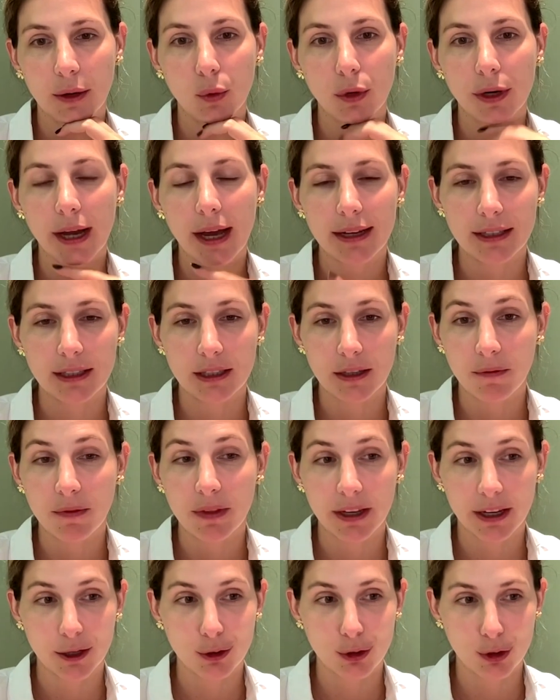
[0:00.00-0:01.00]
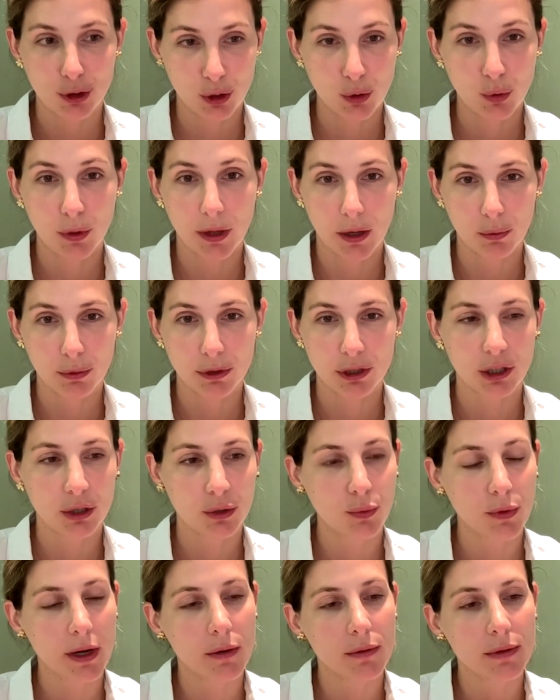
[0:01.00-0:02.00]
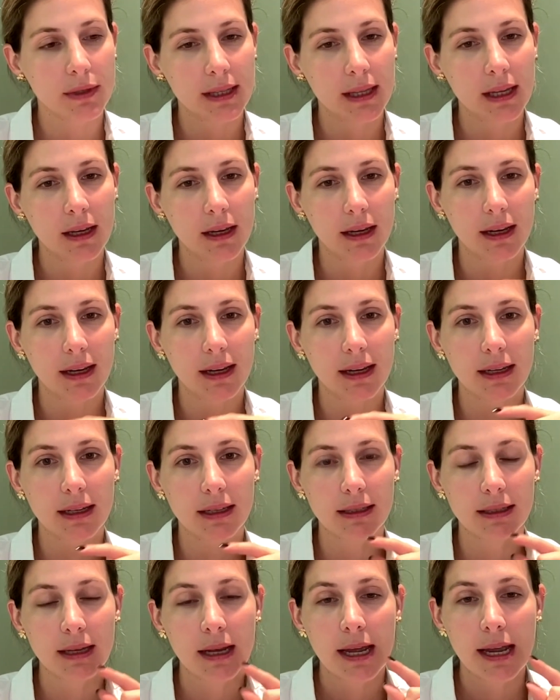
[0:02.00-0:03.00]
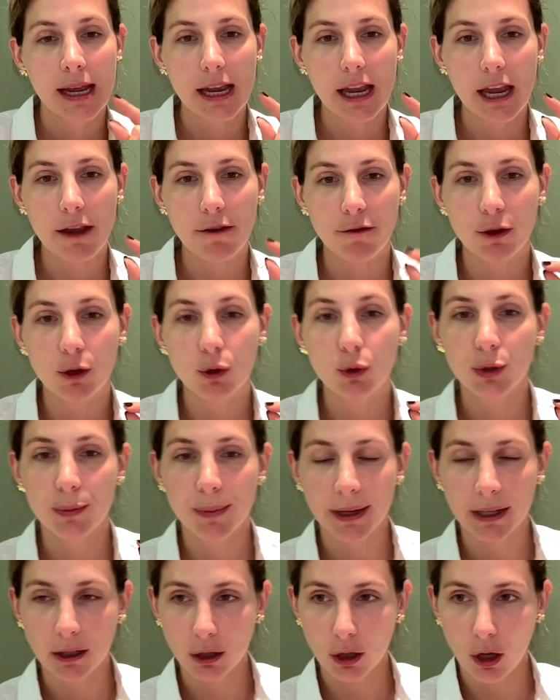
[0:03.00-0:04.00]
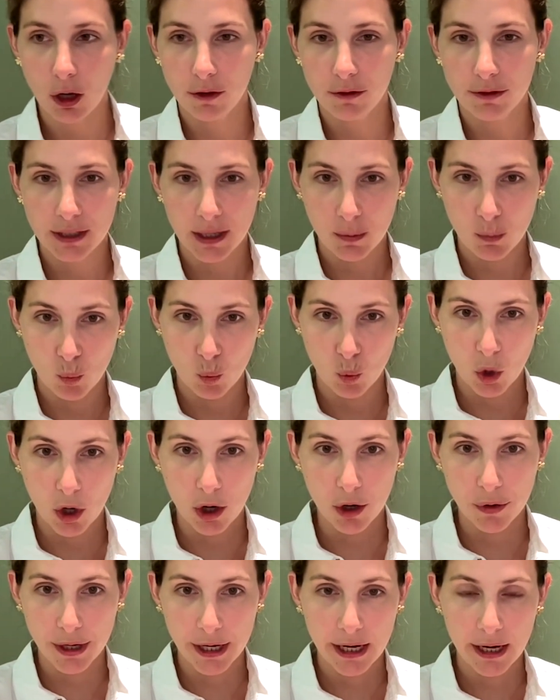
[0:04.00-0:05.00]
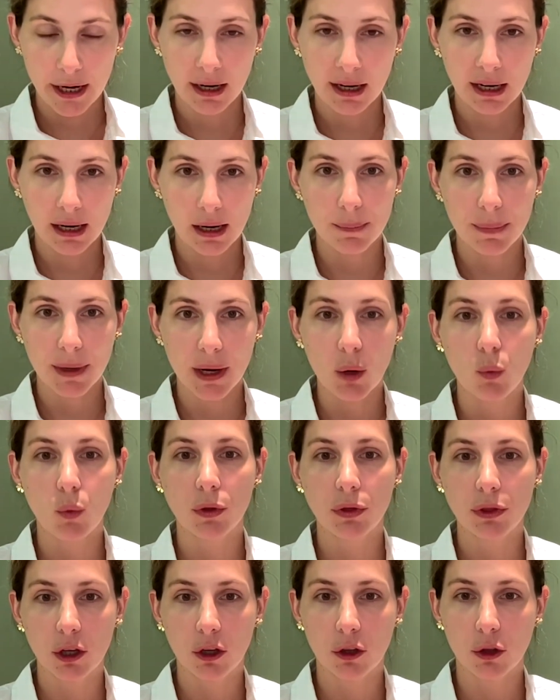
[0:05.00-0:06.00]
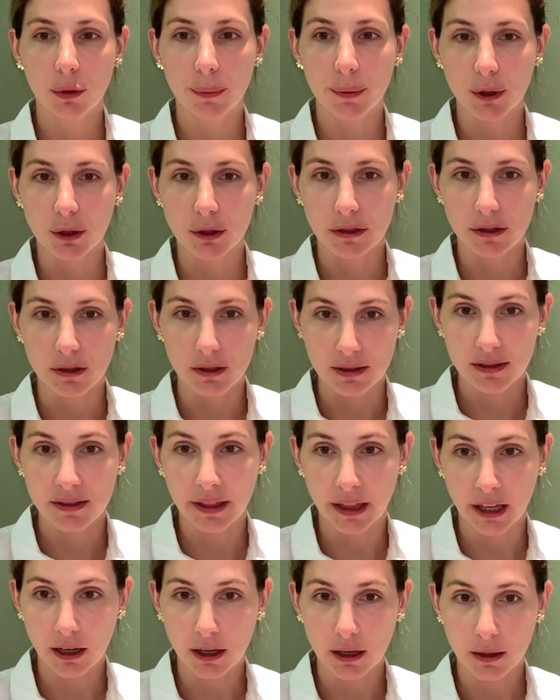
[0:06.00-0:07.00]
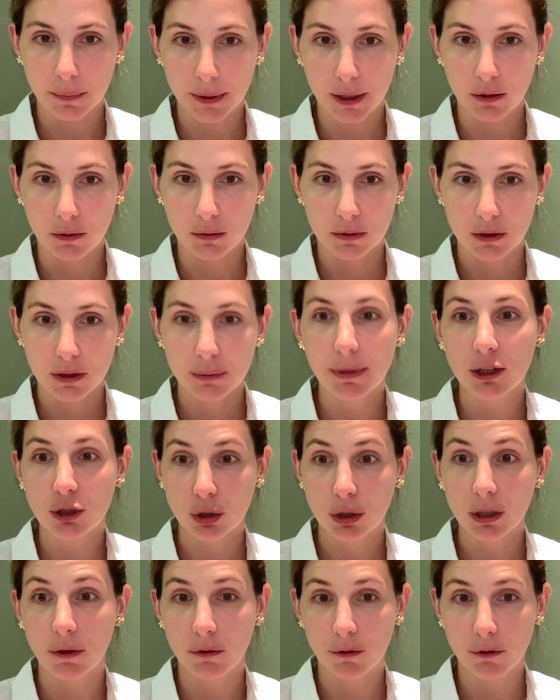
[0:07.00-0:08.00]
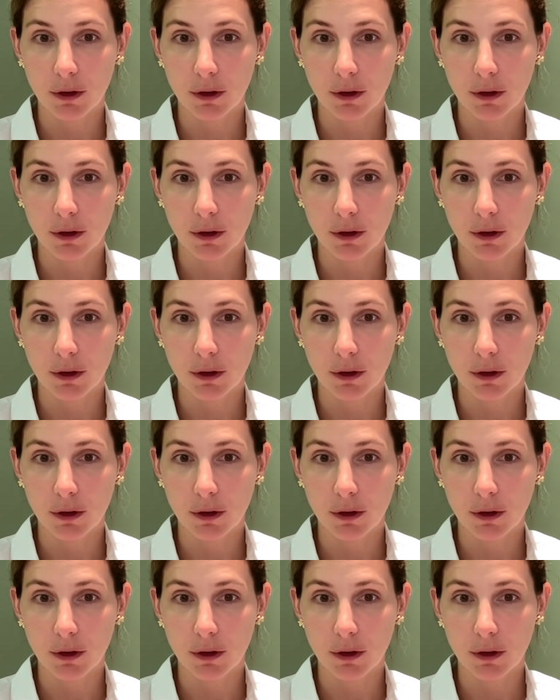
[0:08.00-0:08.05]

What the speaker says: I would add something else to that, which is what I was thinking is, if you spend a lot of time worrying about what the other person is thinking about, especially